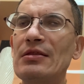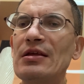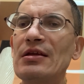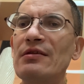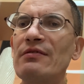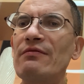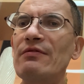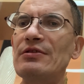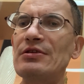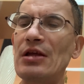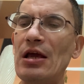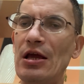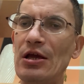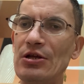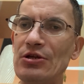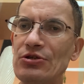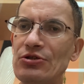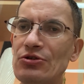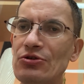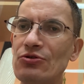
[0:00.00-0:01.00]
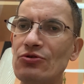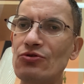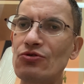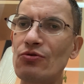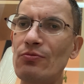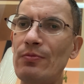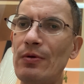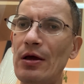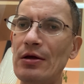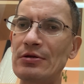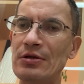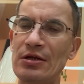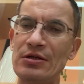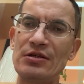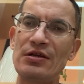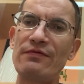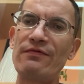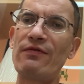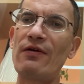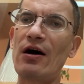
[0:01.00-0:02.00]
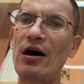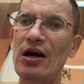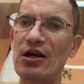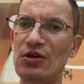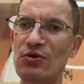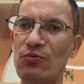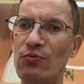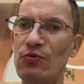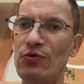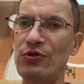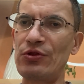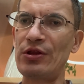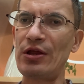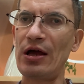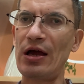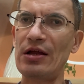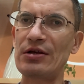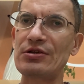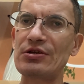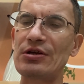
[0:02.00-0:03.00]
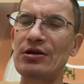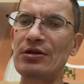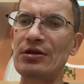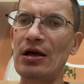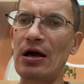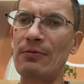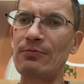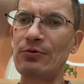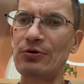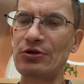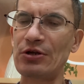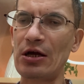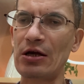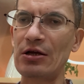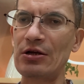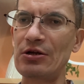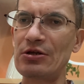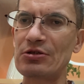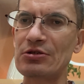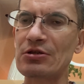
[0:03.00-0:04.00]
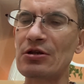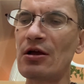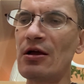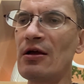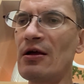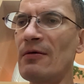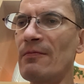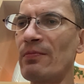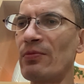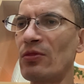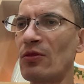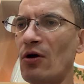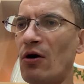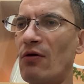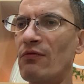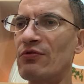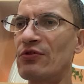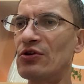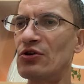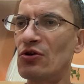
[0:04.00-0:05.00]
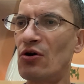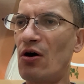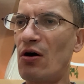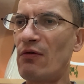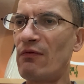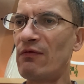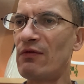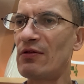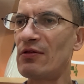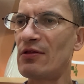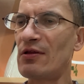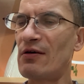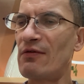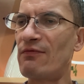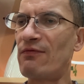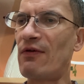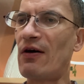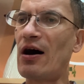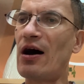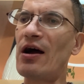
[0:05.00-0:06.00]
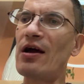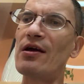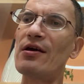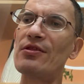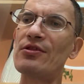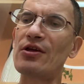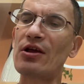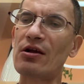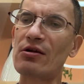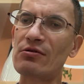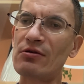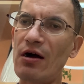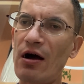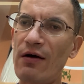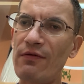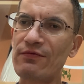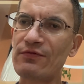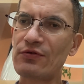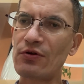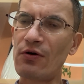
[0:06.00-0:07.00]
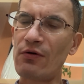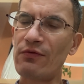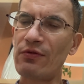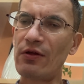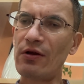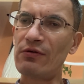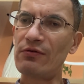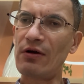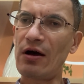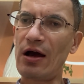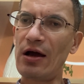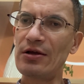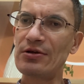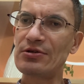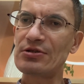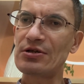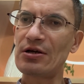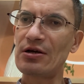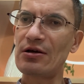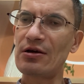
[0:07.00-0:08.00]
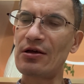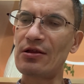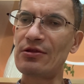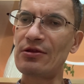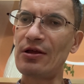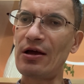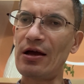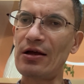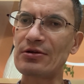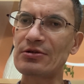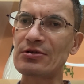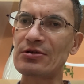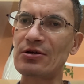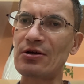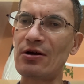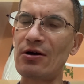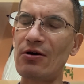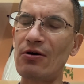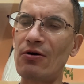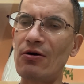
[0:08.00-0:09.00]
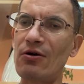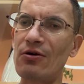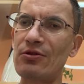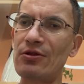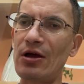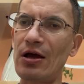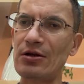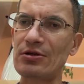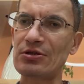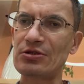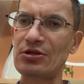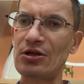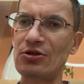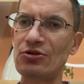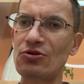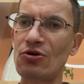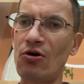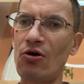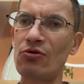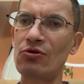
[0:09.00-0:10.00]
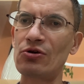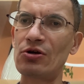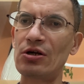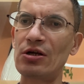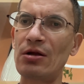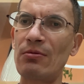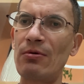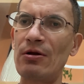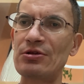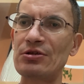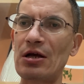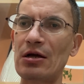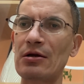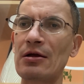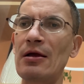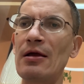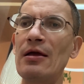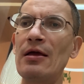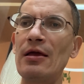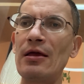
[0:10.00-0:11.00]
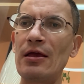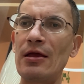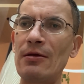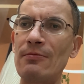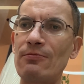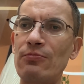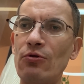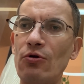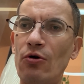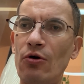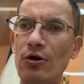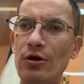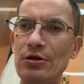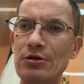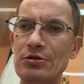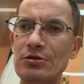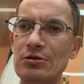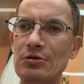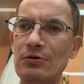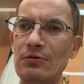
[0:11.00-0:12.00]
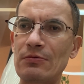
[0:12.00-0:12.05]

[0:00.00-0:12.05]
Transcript: invitation inspiration to be identified with that protagonist of the novel via the craft of the writer that essentially Honoré de Balzac employs.